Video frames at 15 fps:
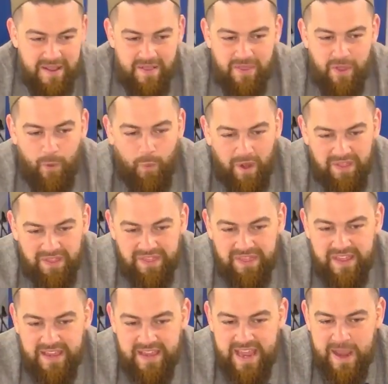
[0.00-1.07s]
The one
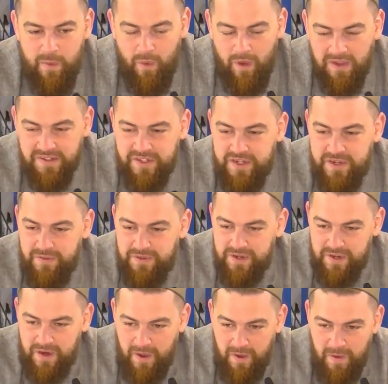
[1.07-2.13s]
thing He wants you to
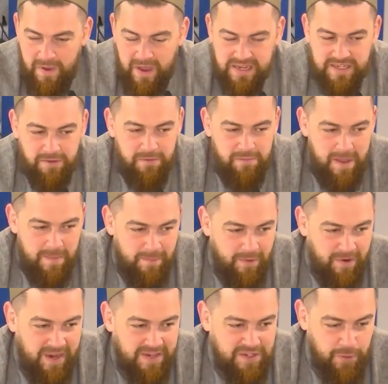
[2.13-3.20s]
know and to
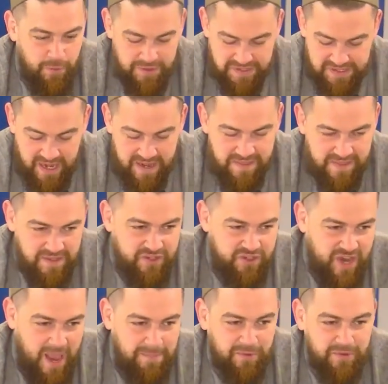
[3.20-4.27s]
remember as you recite this
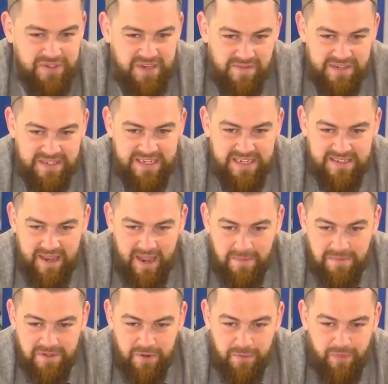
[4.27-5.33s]
chapter 17
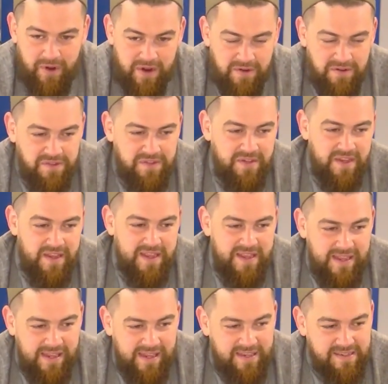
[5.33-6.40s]
times in your prayers
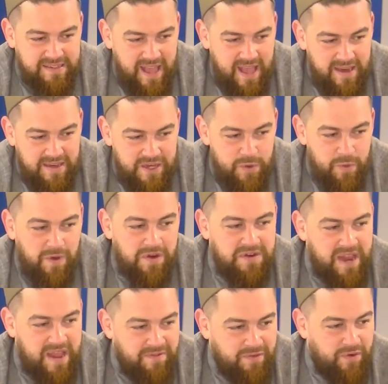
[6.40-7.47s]
is that you are
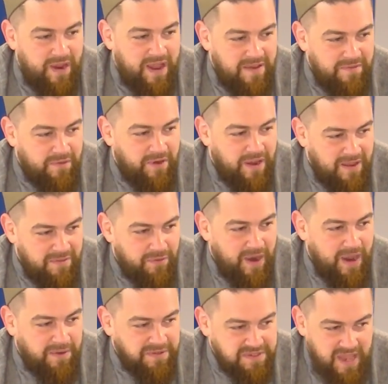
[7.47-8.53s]
never, ever,
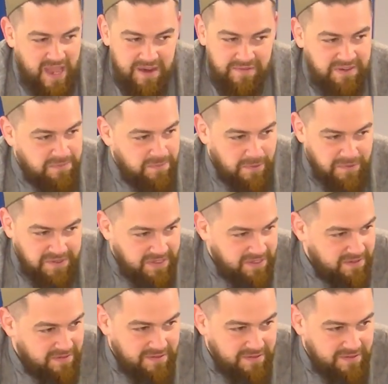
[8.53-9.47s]
ever outside of His mercy.